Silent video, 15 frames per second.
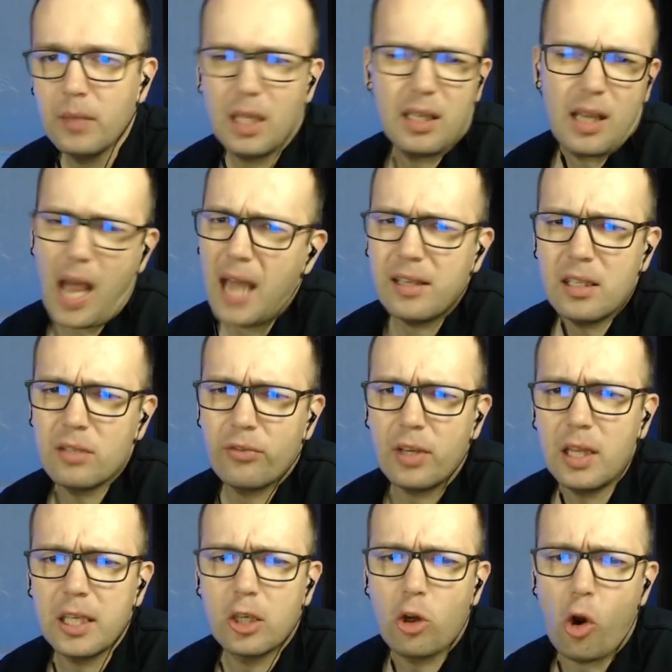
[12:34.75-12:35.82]
No, I didn't
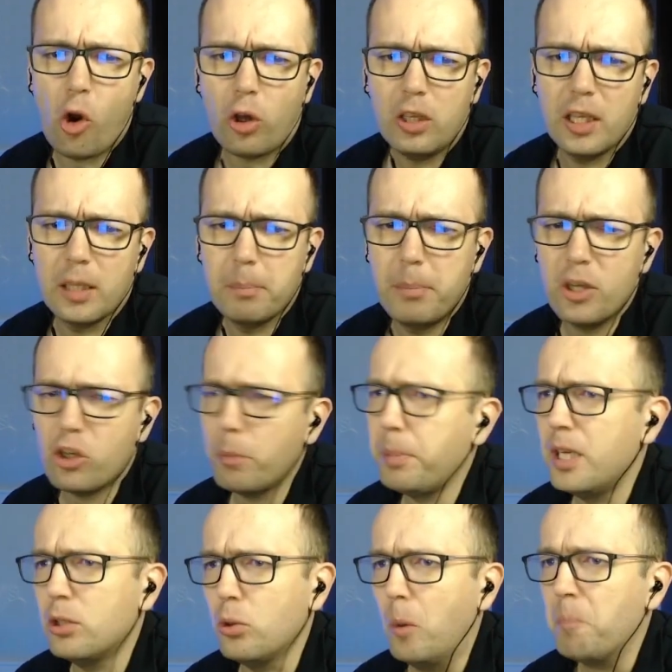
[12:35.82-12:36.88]
really calculate bishop
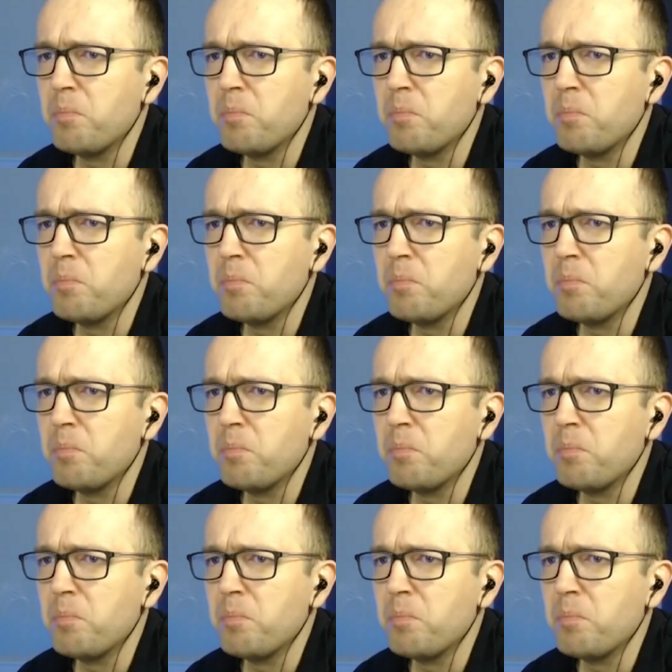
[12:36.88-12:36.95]
e2.